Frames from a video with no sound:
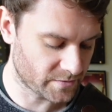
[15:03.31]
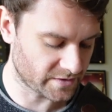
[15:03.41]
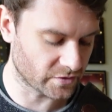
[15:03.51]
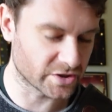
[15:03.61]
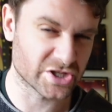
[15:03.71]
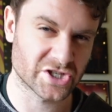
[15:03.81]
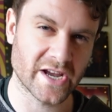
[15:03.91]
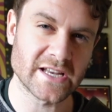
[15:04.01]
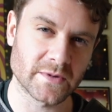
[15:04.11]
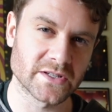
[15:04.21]
So I've got to just
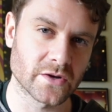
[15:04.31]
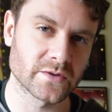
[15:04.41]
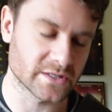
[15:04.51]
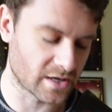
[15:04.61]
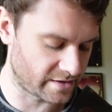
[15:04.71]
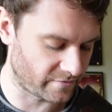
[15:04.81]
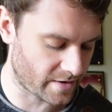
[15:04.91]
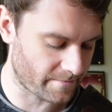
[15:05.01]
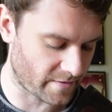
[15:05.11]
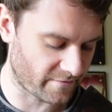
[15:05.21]
change my zone slightly,
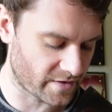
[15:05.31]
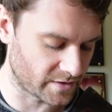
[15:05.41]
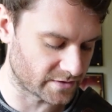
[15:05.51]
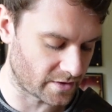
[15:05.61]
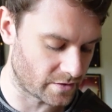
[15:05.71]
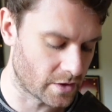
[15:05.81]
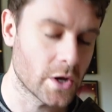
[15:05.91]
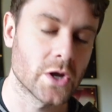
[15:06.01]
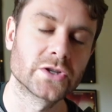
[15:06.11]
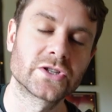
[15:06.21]
right? My finger zone.
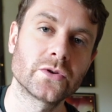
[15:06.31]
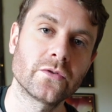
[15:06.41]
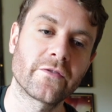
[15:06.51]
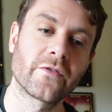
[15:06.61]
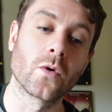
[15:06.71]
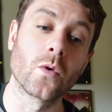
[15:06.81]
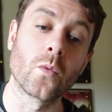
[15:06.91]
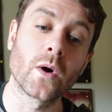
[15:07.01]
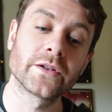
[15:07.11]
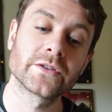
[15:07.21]
2, 4,
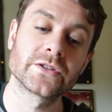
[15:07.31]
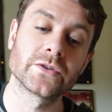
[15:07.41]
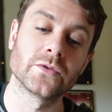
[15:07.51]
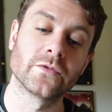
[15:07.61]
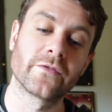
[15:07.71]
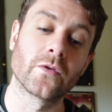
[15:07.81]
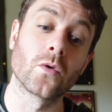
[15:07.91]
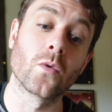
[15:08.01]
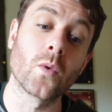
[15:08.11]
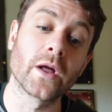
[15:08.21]
1, 2,
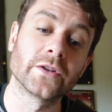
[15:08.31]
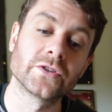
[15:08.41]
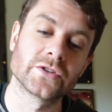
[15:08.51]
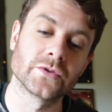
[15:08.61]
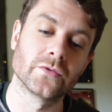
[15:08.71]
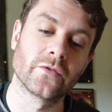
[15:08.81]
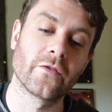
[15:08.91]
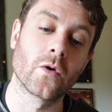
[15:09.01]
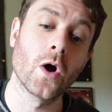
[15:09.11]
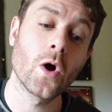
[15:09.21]
4, 1, 2,
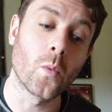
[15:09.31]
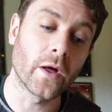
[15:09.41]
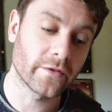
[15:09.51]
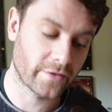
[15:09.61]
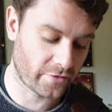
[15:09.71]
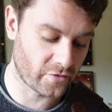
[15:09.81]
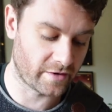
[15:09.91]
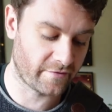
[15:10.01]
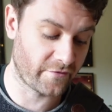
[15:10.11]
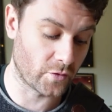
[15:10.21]
4, 1,
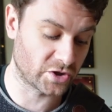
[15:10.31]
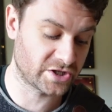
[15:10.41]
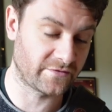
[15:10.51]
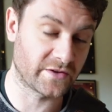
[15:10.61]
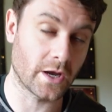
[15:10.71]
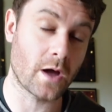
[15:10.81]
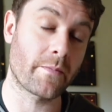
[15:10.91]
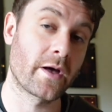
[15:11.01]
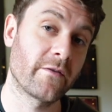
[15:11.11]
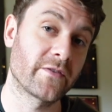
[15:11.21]
3, 4. Shifting up.
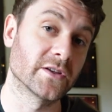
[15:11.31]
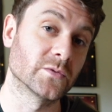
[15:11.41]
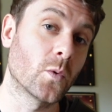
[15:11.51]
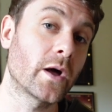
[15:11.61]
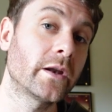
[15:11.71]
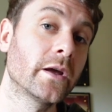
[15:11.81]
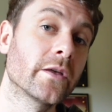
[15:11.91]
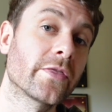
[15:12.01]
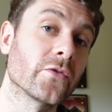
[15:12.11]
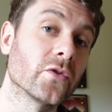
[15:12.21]
Fingers 1,
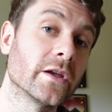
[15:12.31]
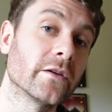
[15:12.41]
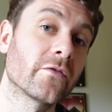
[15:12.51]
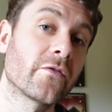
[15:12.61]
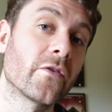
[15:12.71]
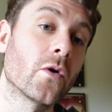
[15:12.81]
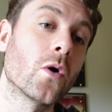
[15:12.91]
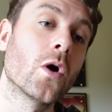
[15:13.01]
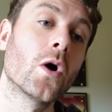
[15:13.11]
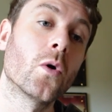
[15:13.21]
3,
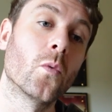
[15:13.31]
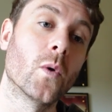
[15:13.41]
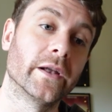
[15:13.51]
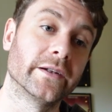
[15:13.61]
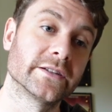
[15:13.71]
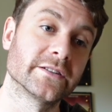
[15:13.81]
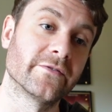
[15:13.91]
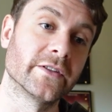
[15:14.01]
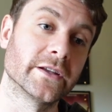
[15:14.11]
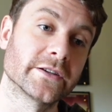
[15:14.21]
4, 1 to
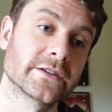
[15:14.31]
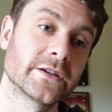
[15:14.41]
finish.